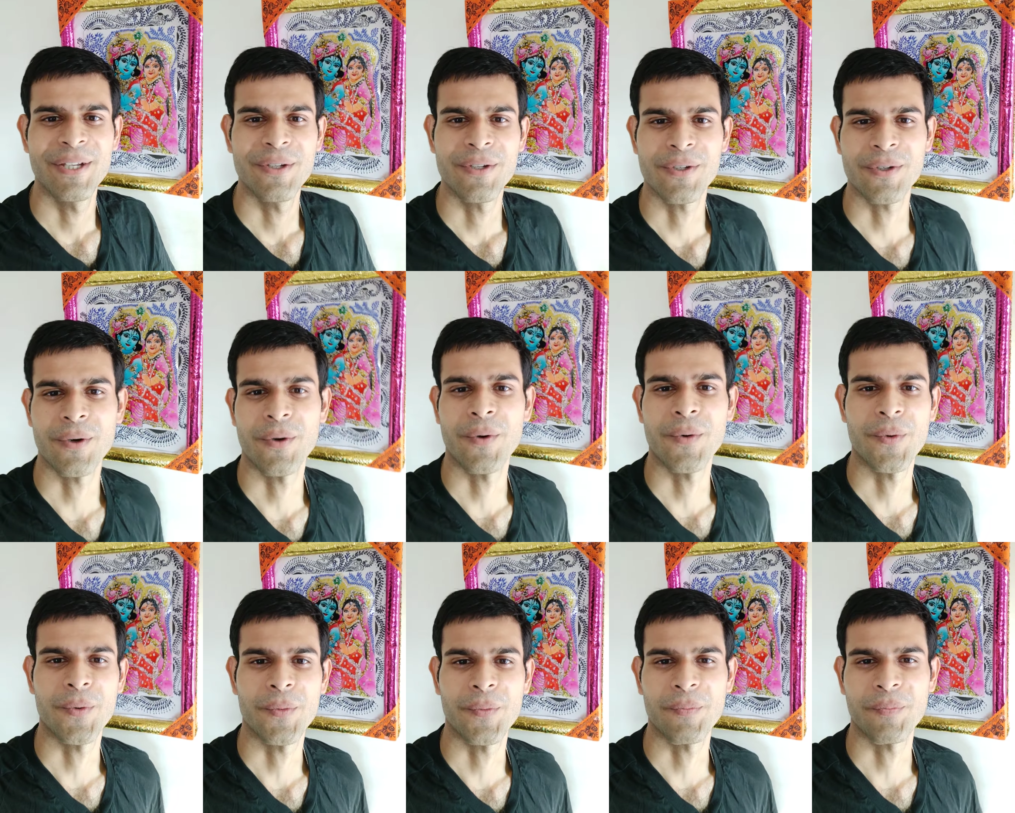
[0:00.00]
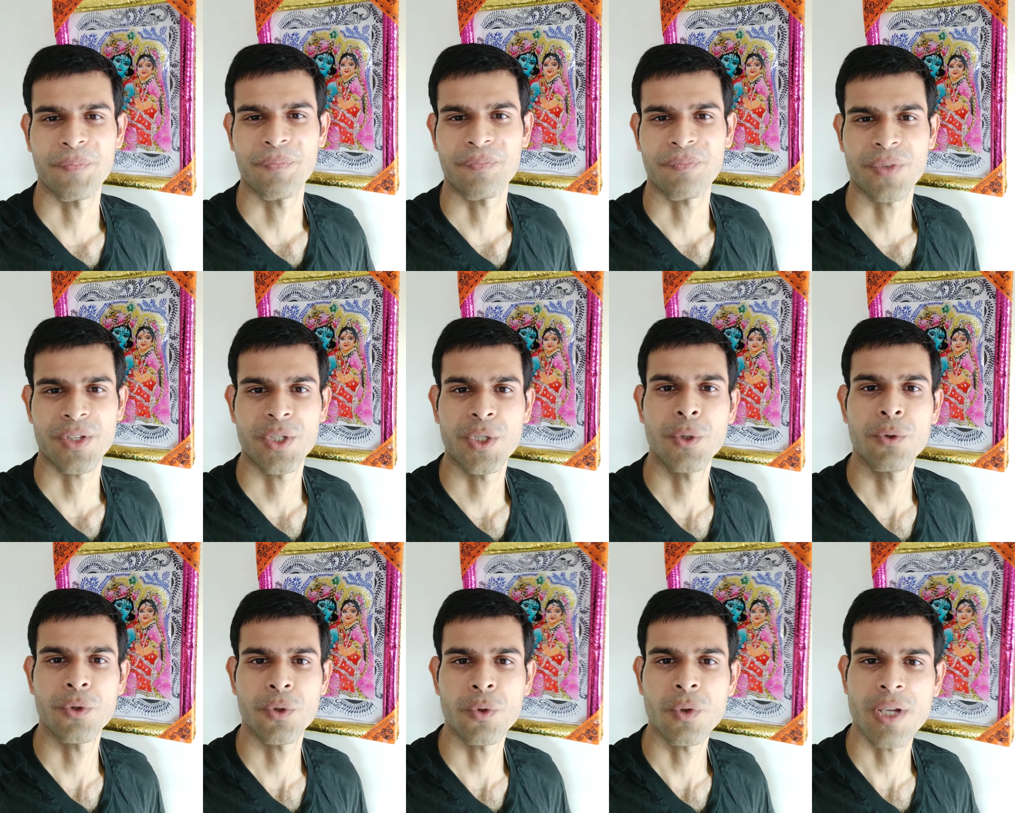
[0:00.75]
so
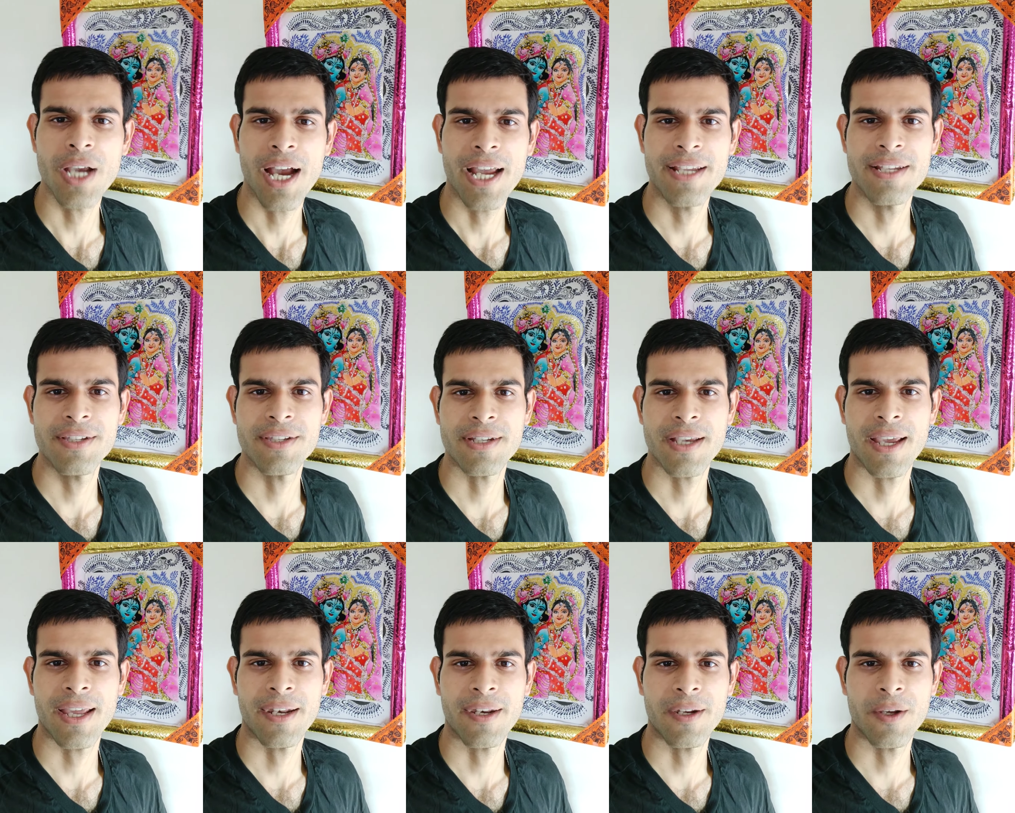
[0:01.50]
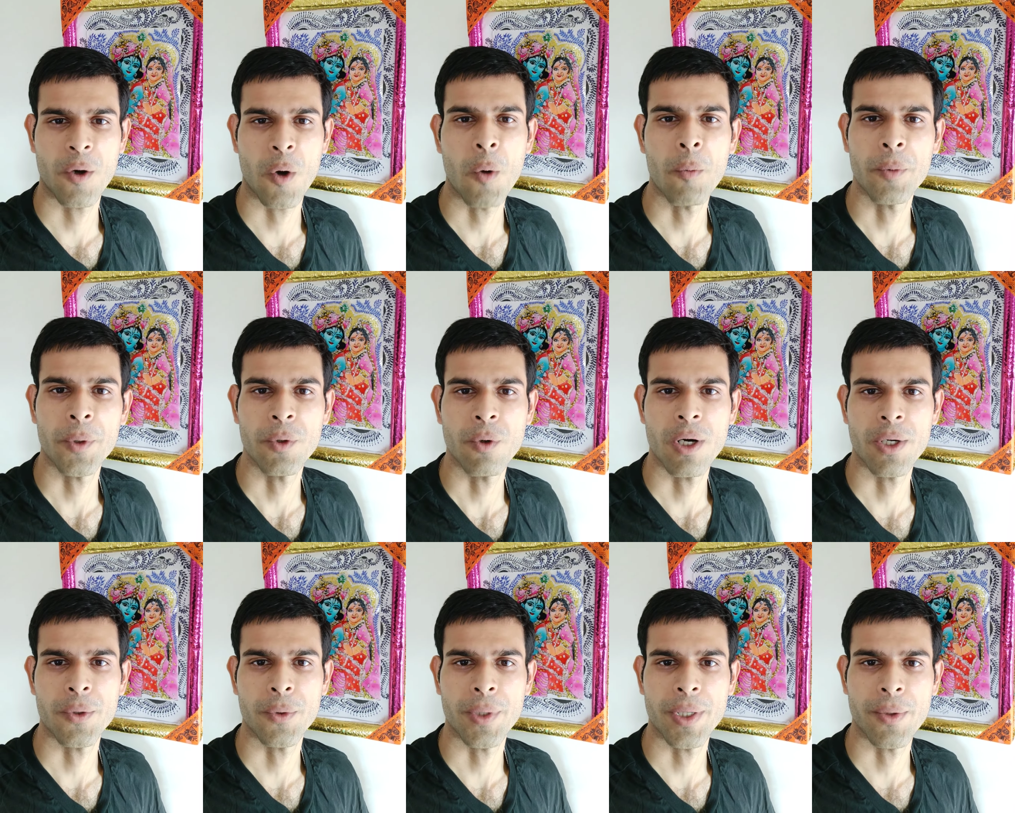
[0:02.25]
see you soon, guys, and hope you
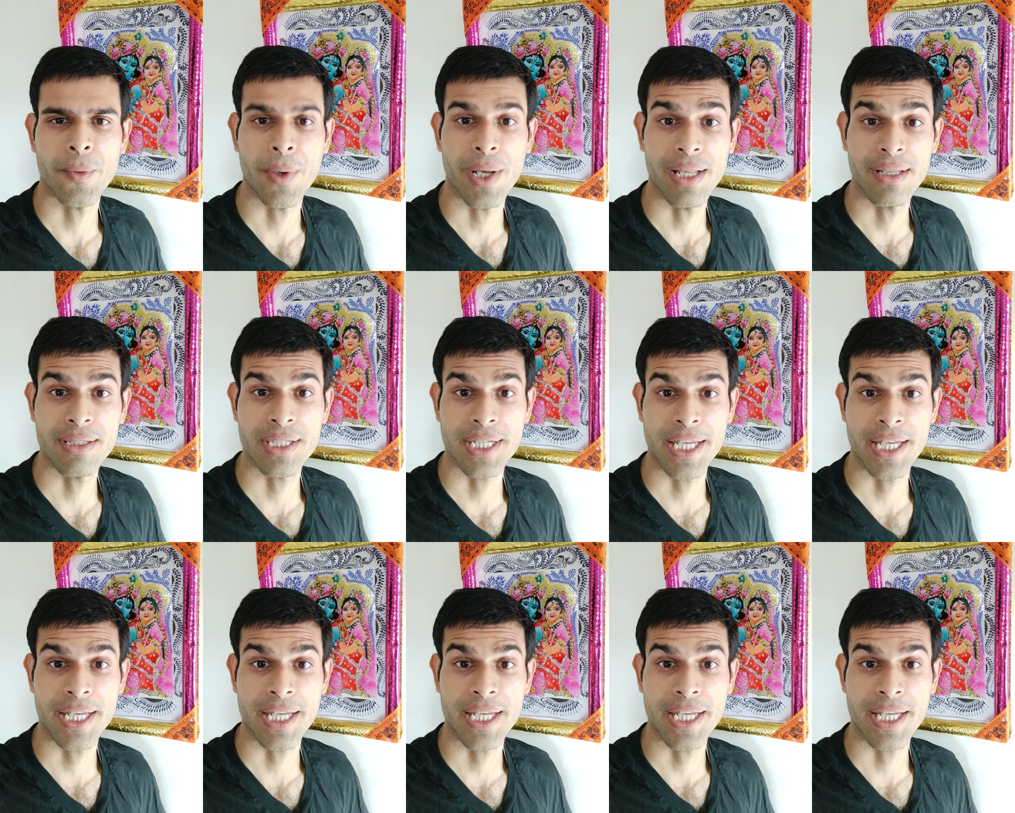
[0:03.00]
are doing well.